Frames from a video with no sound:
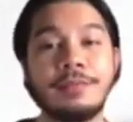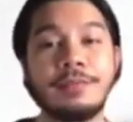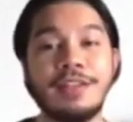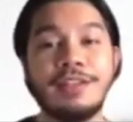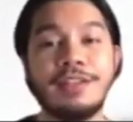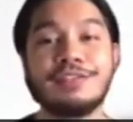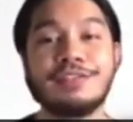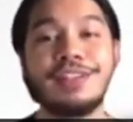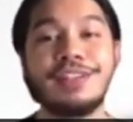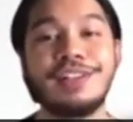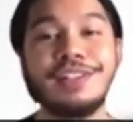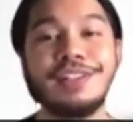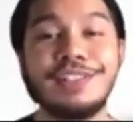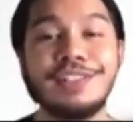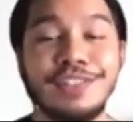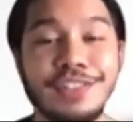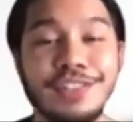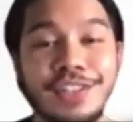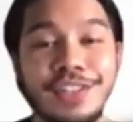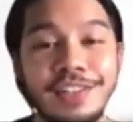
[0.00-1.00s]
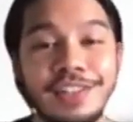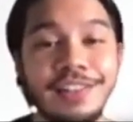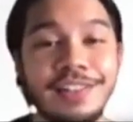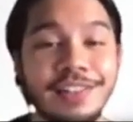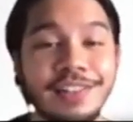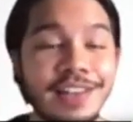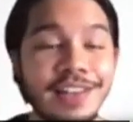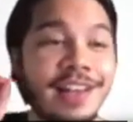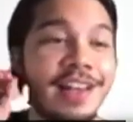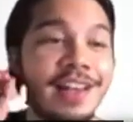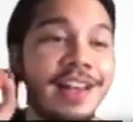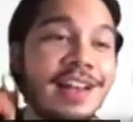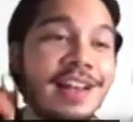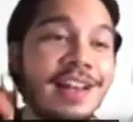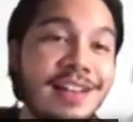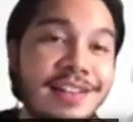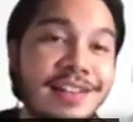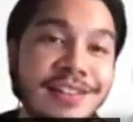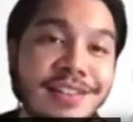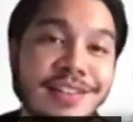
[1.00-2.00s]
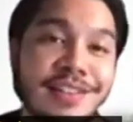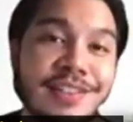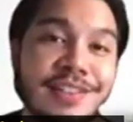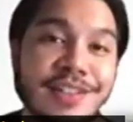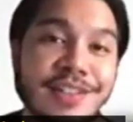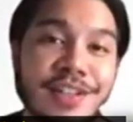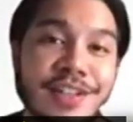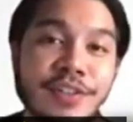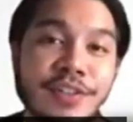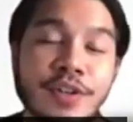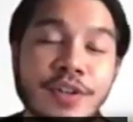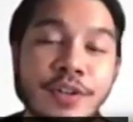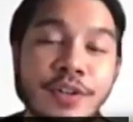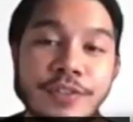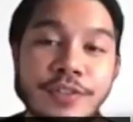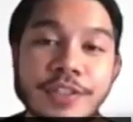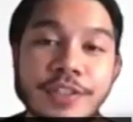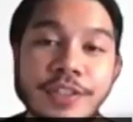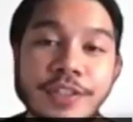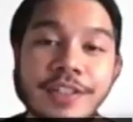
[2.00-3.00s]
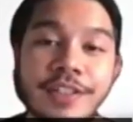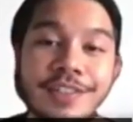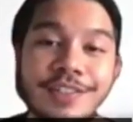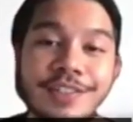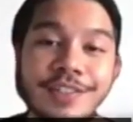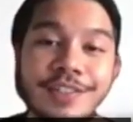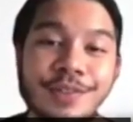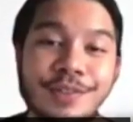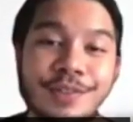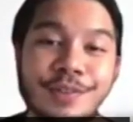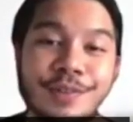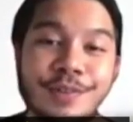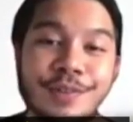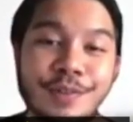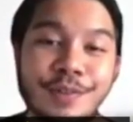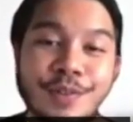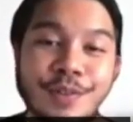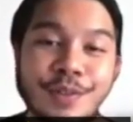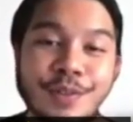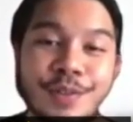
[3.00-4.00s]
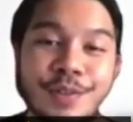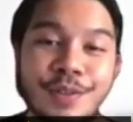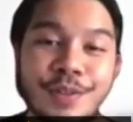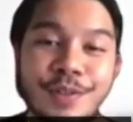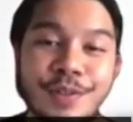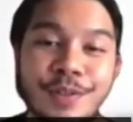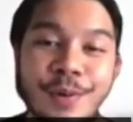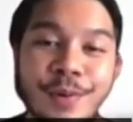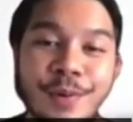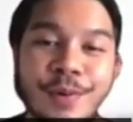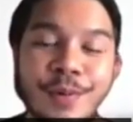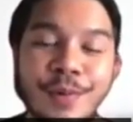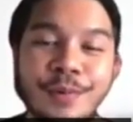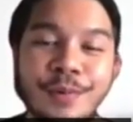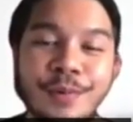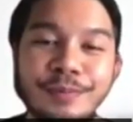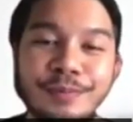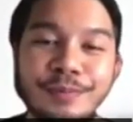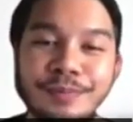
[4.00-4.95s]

gives a distinct note to your logo,